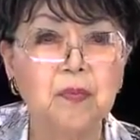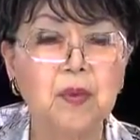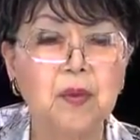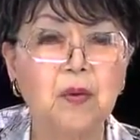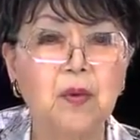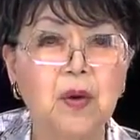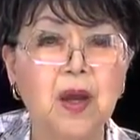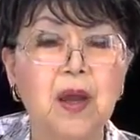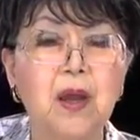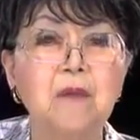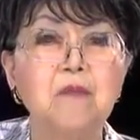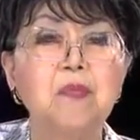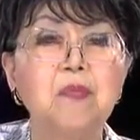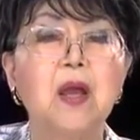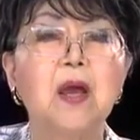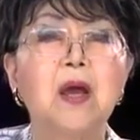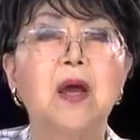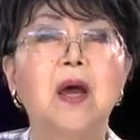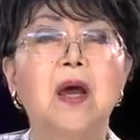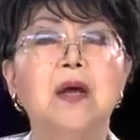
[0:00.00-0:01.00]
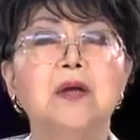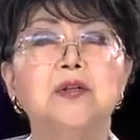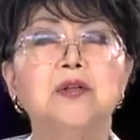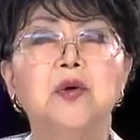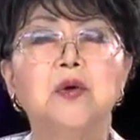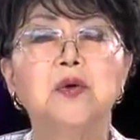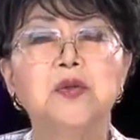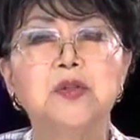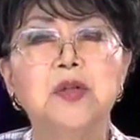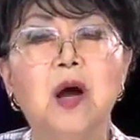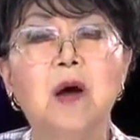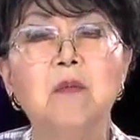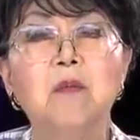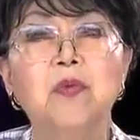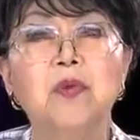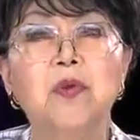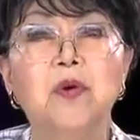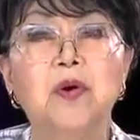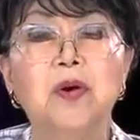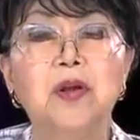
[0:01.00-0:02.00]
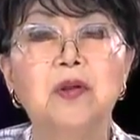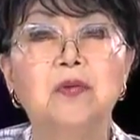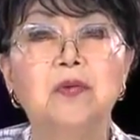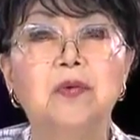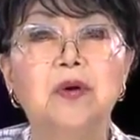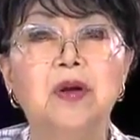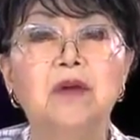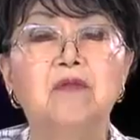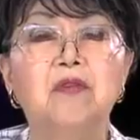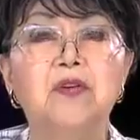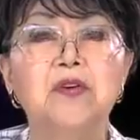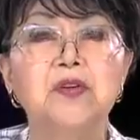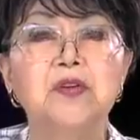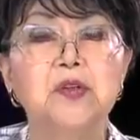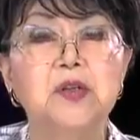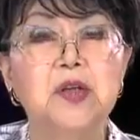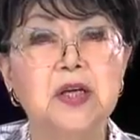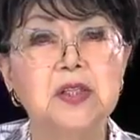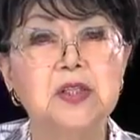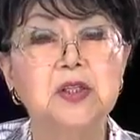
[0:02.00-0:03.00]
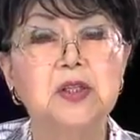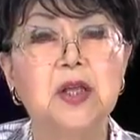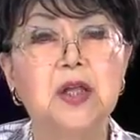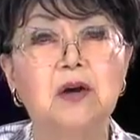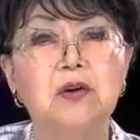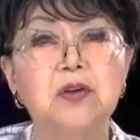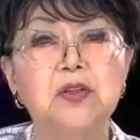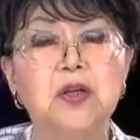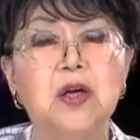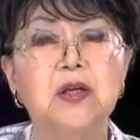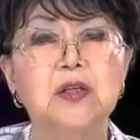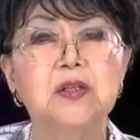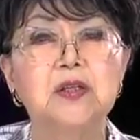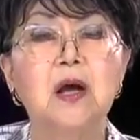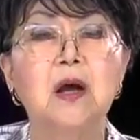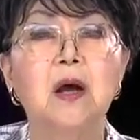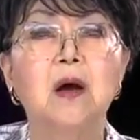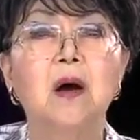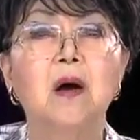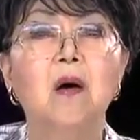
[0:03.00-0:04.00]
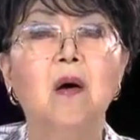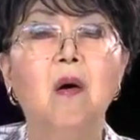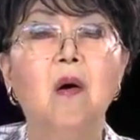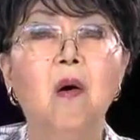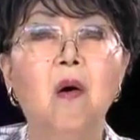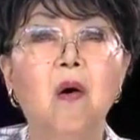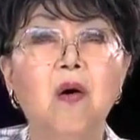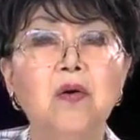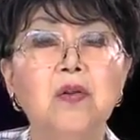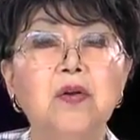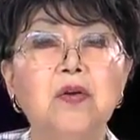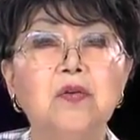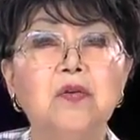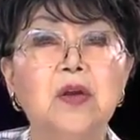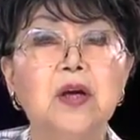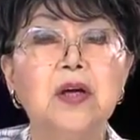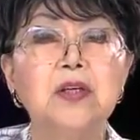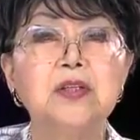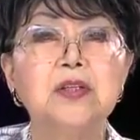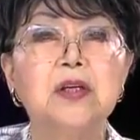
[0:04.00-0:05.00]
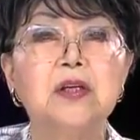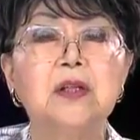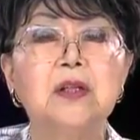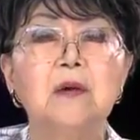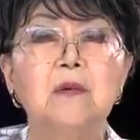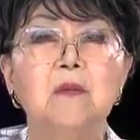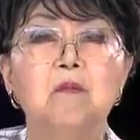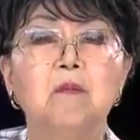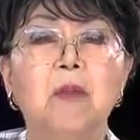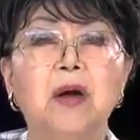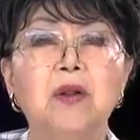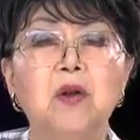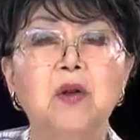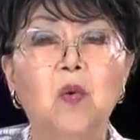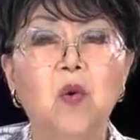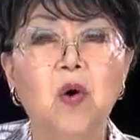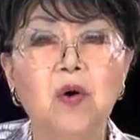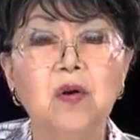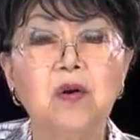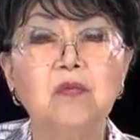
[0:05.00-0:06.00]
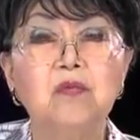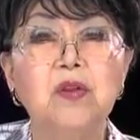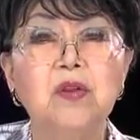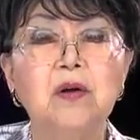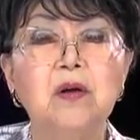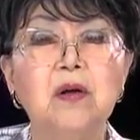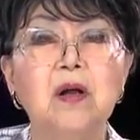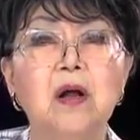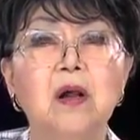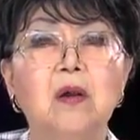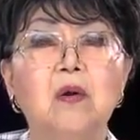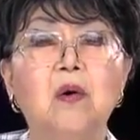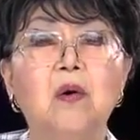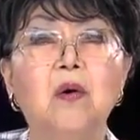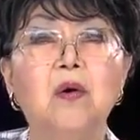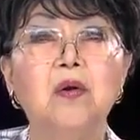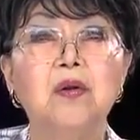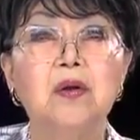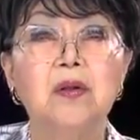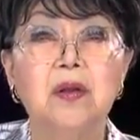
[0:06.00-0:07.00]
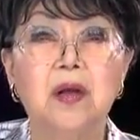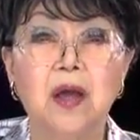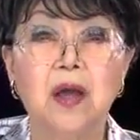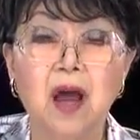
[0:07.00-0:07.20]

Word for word: Okay? And so Psalm 33, verse 6 tells us all the things that by the word of the Lord are the